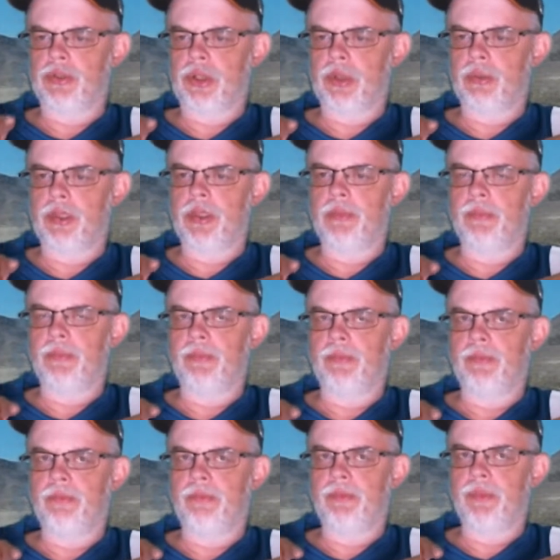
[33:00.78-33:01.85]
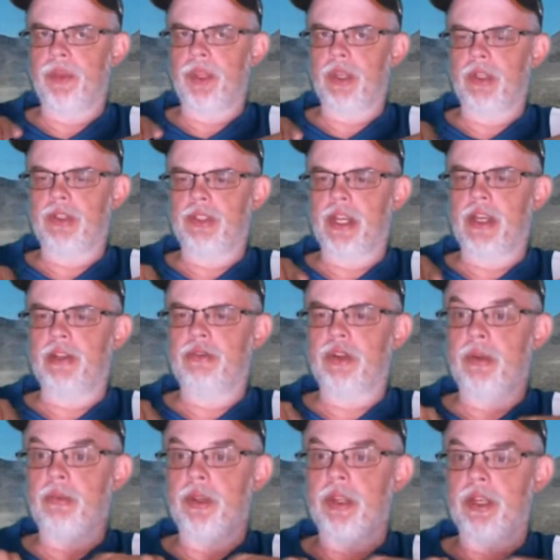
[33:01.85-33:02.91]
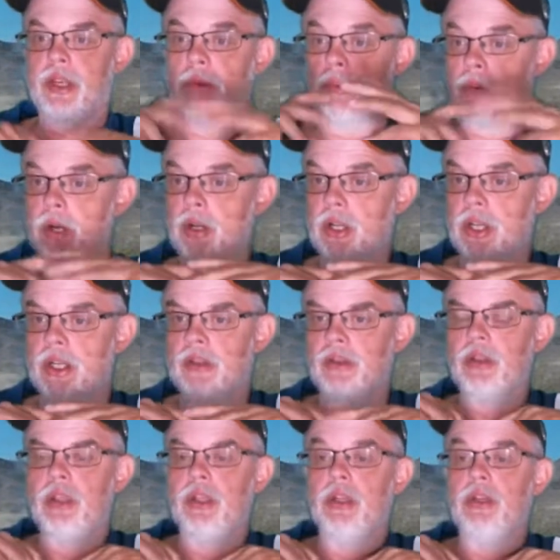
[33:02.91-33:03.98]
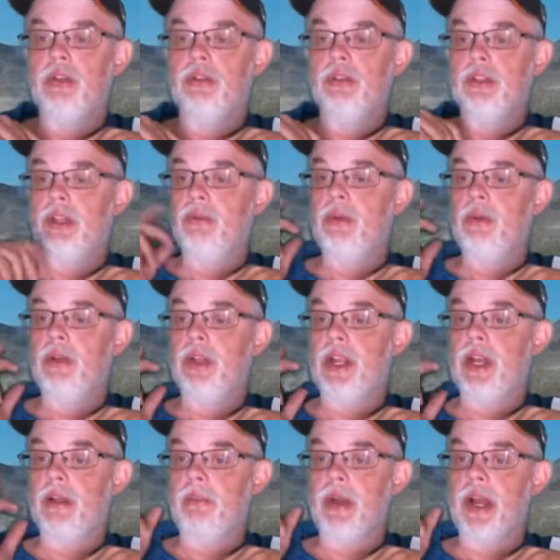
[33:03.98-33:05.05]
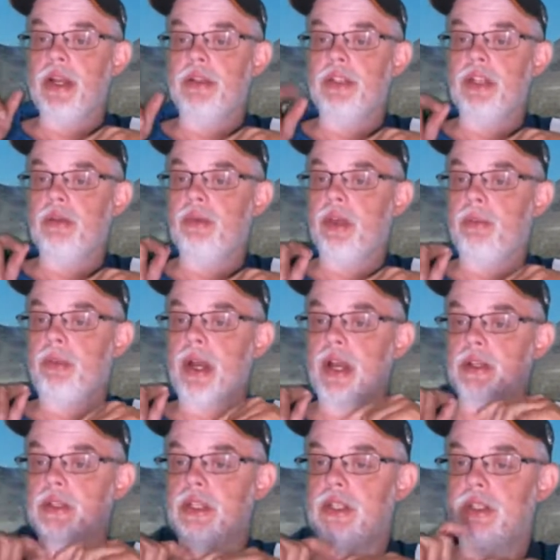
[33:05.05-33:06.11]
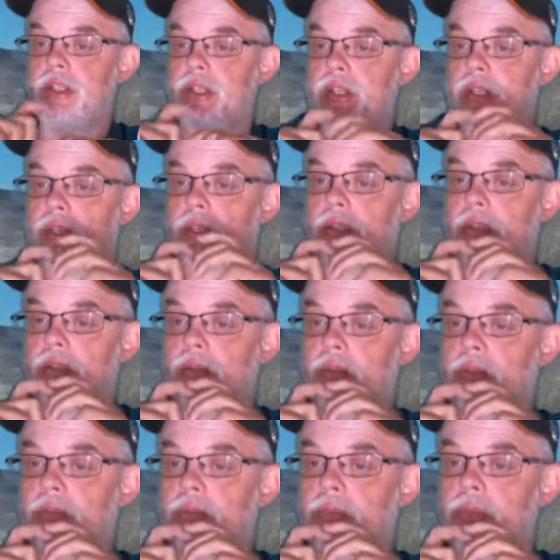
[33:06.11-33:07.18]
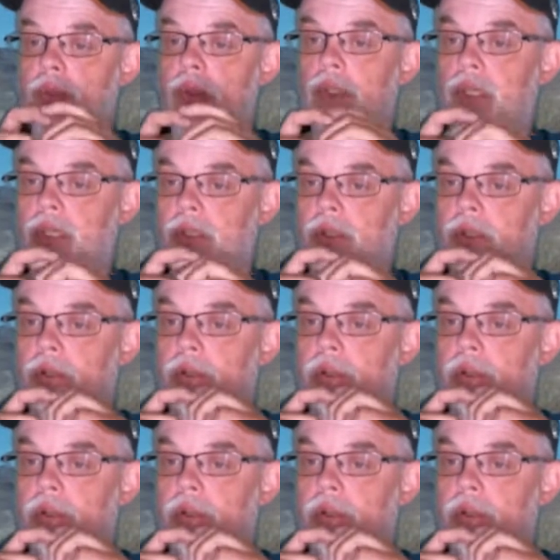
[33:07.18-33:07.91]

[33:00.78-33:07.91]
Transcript: treatment. The second treatment, it come apart again. So then we went and got epoxy, and we epoxied the pulley